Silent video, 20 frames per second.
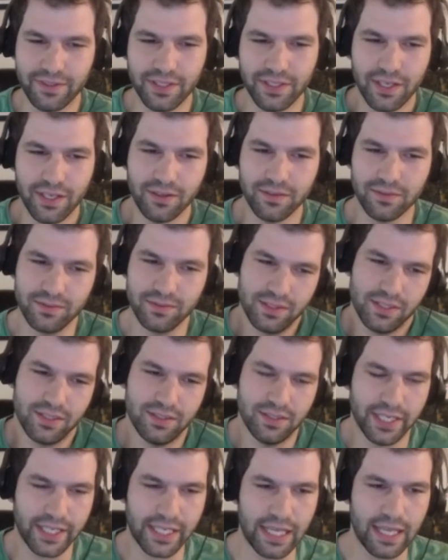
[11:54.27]
You don't,
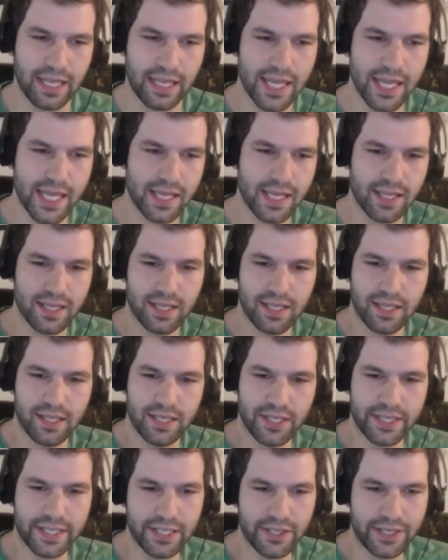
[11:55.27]
like,
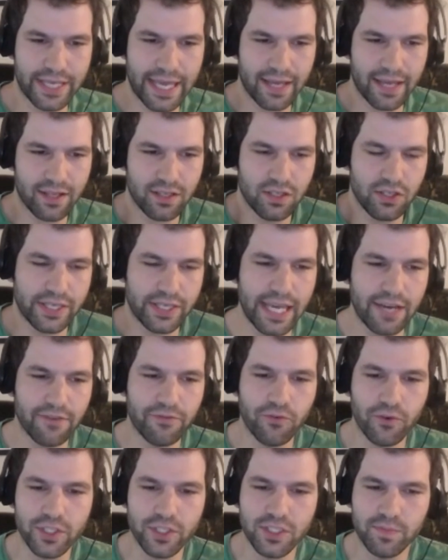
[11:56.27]
you can't
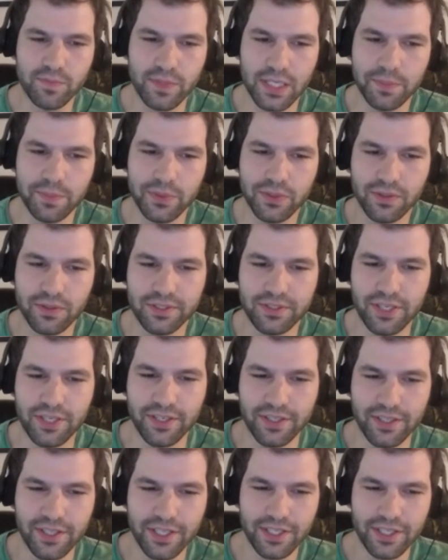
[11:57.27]
force people
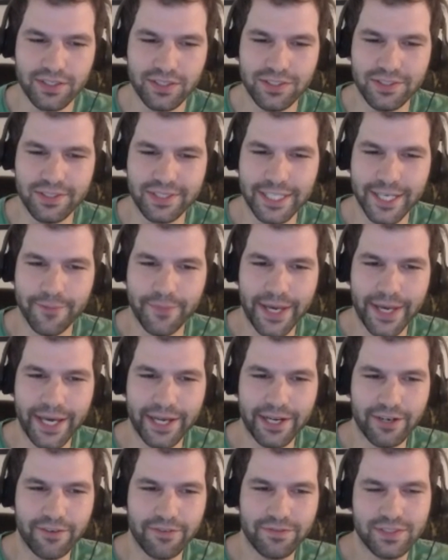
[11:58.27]
to get
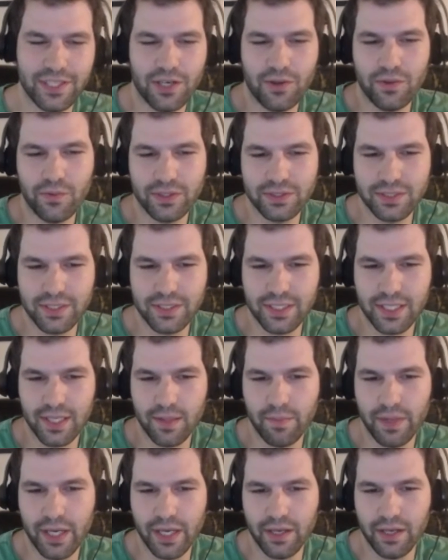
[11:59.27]
better. If someone wants to
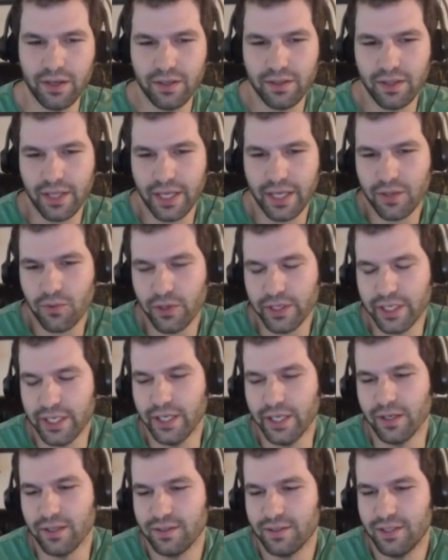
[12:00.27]
get better, like, we're
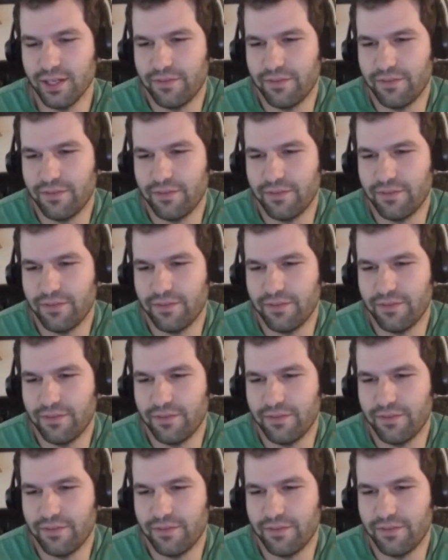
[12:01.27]
here.